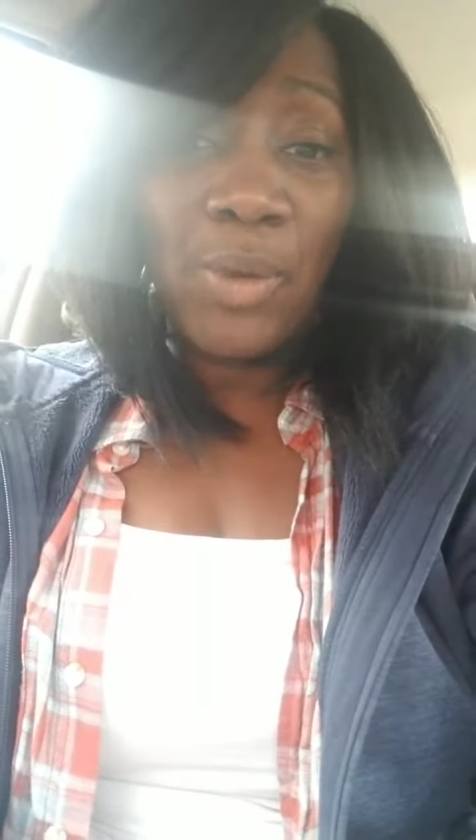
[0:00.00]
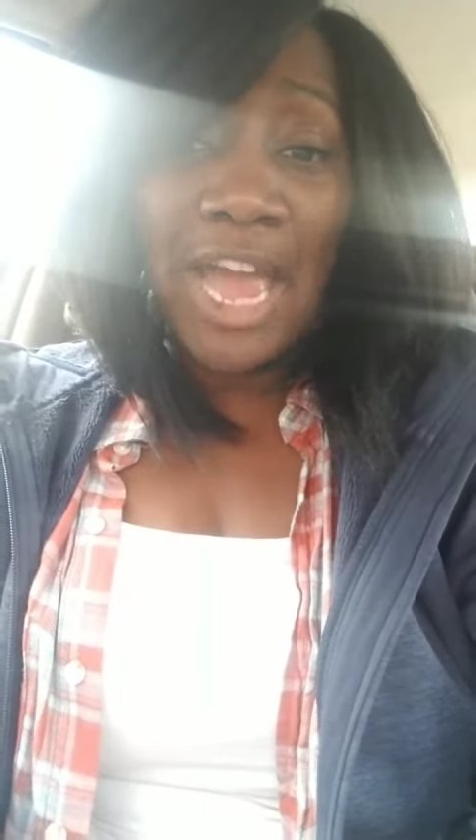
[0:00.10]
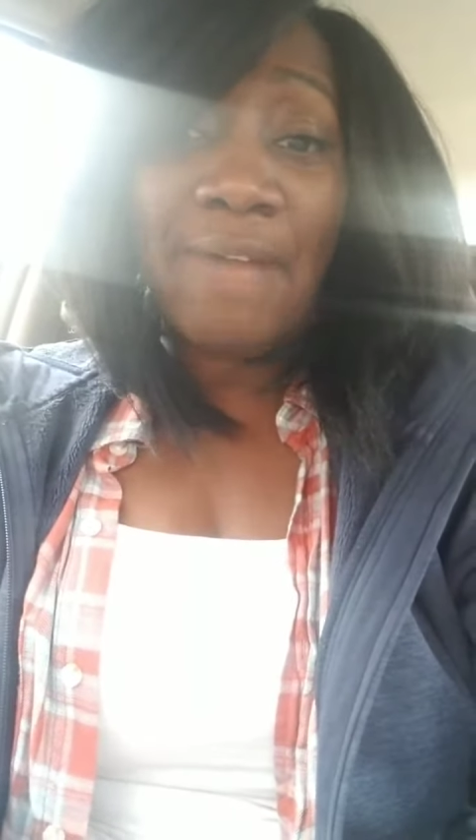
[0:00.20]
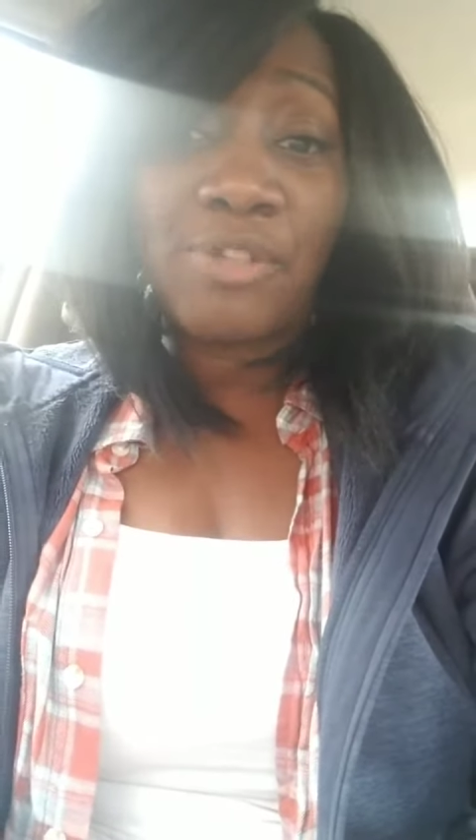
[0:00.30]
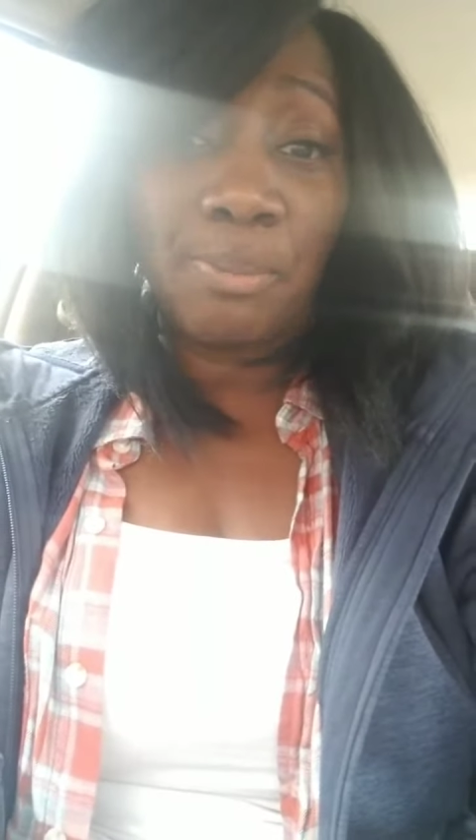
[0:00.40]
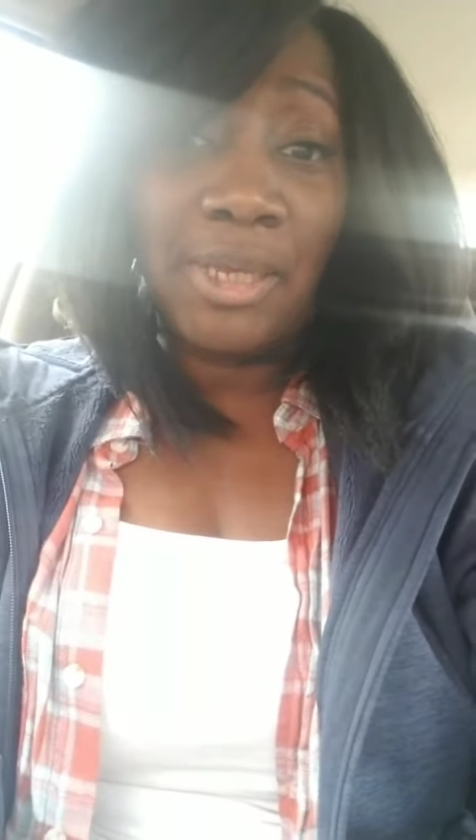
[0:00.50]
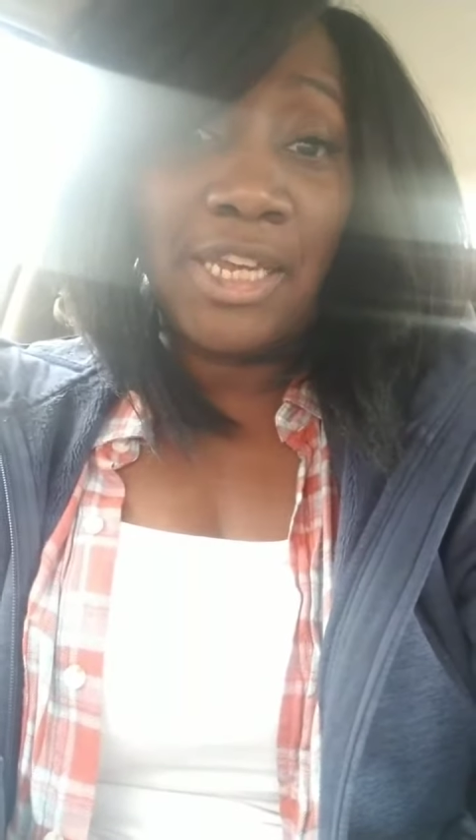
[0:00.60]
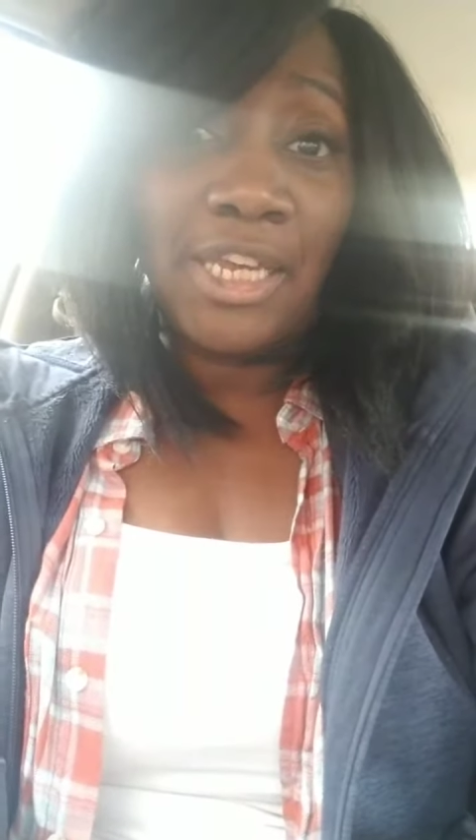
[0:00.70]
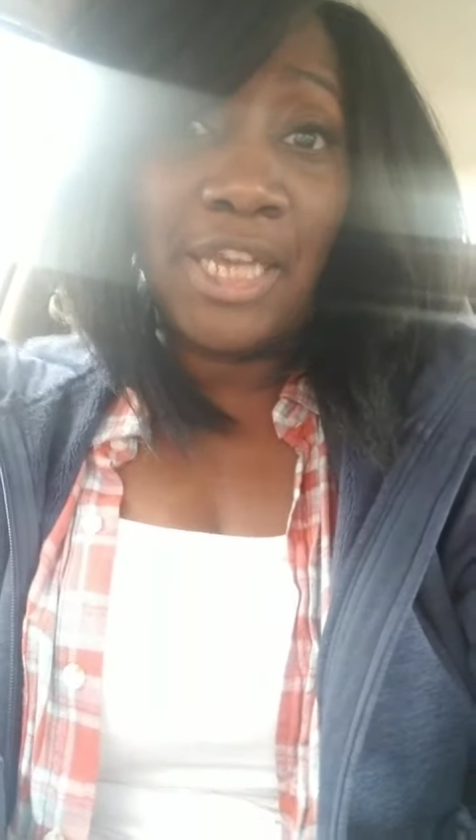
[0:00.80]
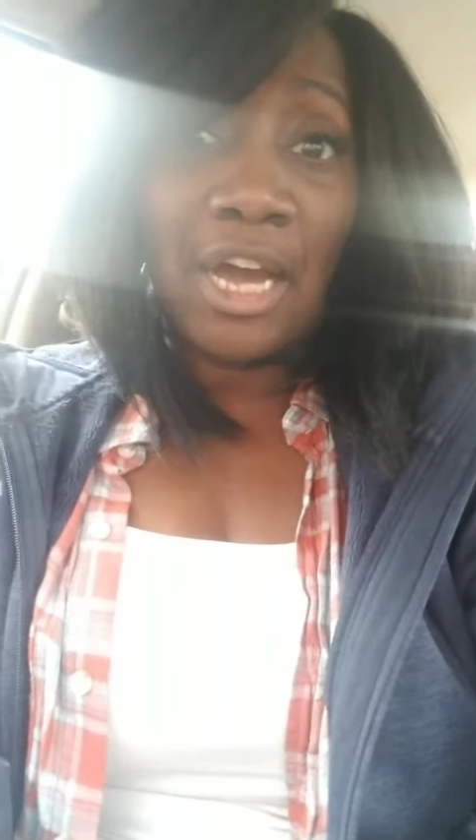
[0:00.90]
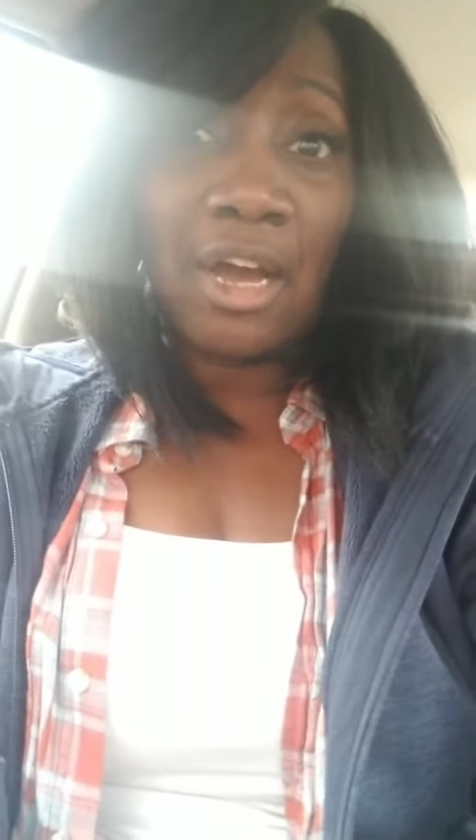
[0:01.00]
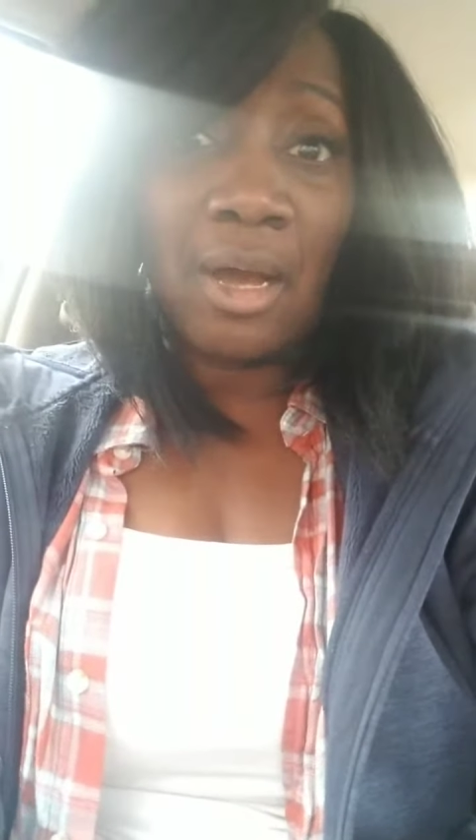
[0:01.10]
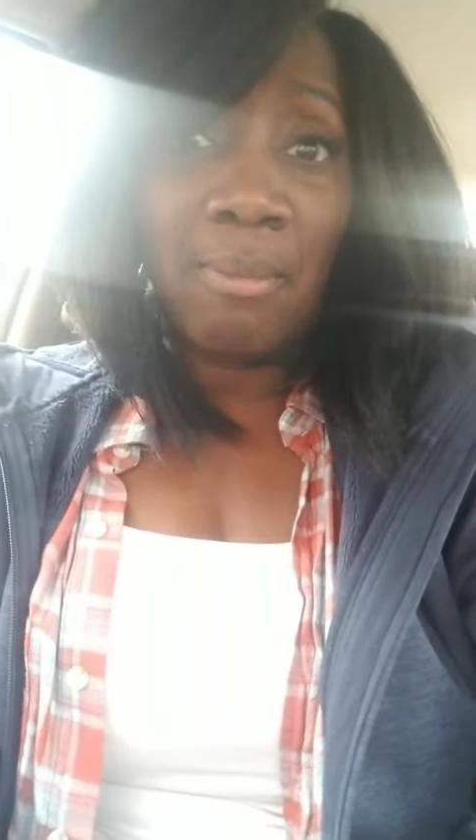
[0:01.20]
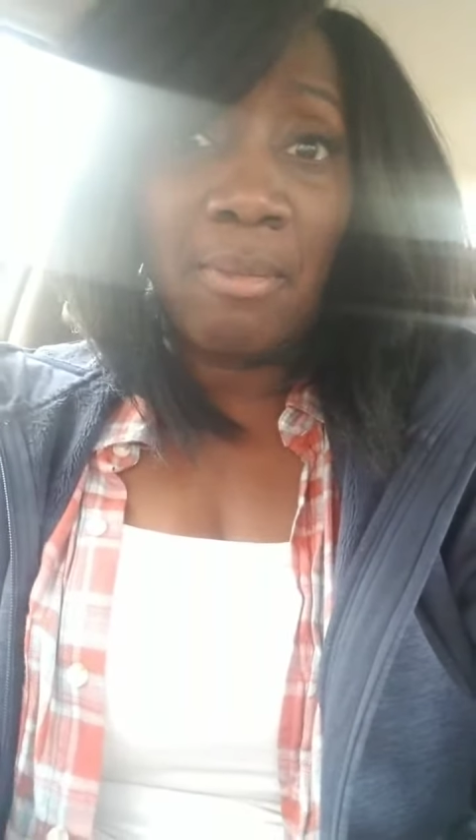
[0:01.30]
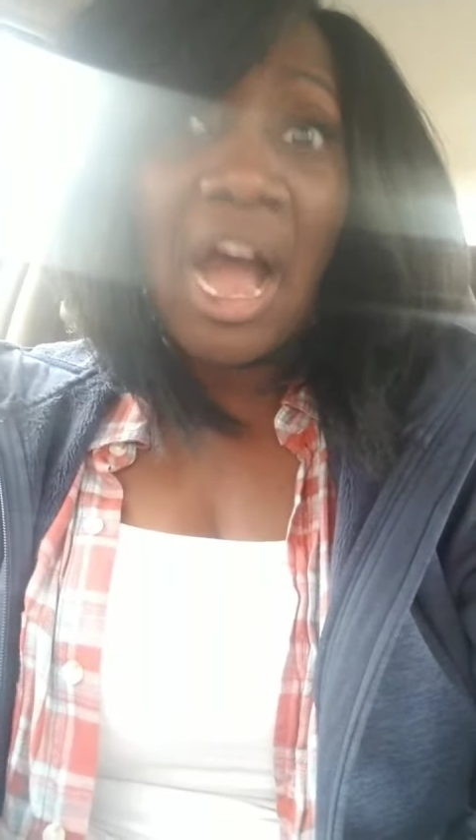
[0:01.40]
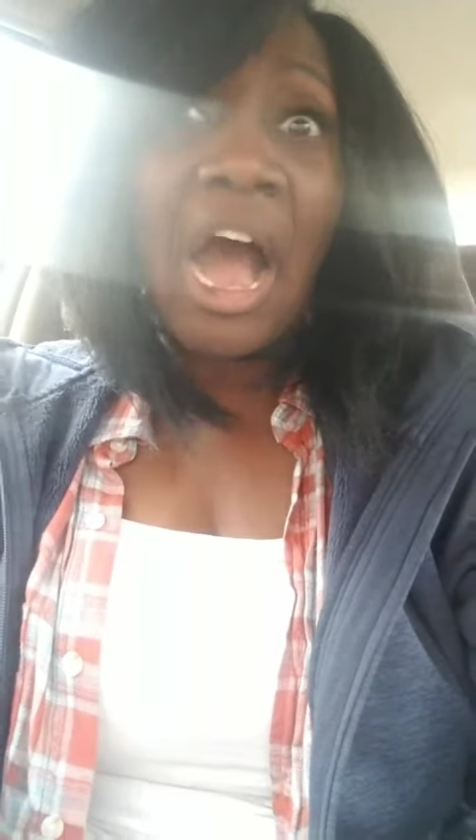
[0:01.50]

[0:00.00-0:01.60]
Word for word: we have to be um,